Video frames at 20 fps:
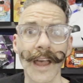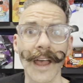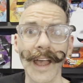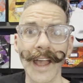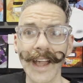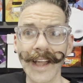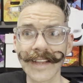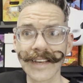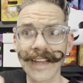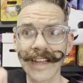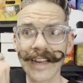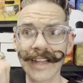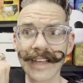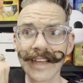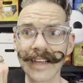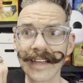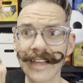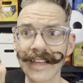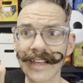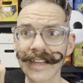And it
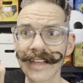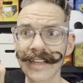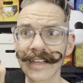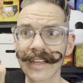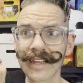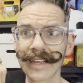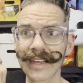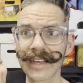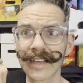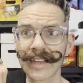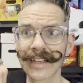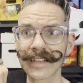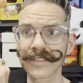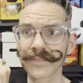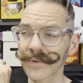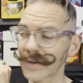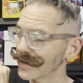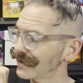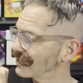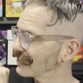is,
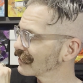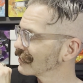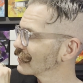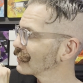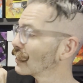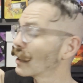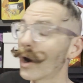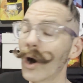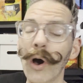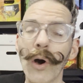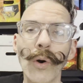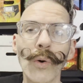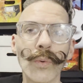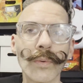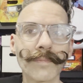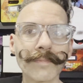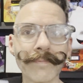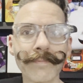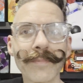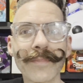wait, oh,
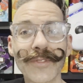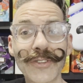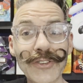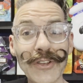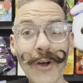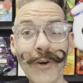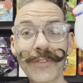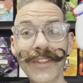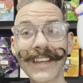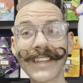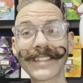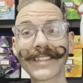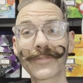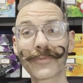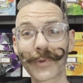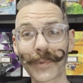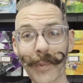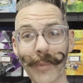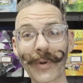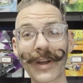so this,
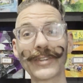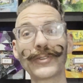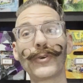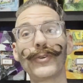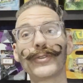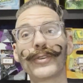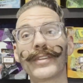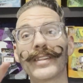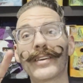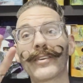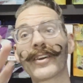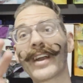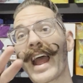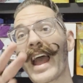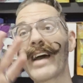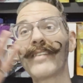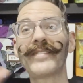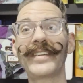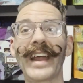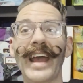remember I told you they were
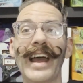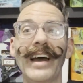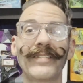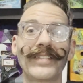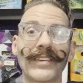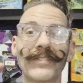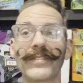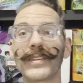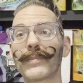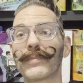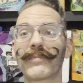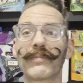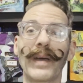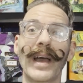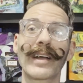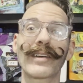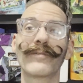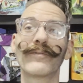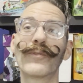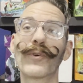half and half, they're flipped
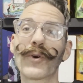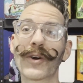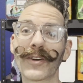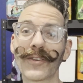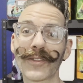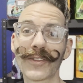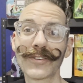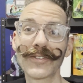back and forth.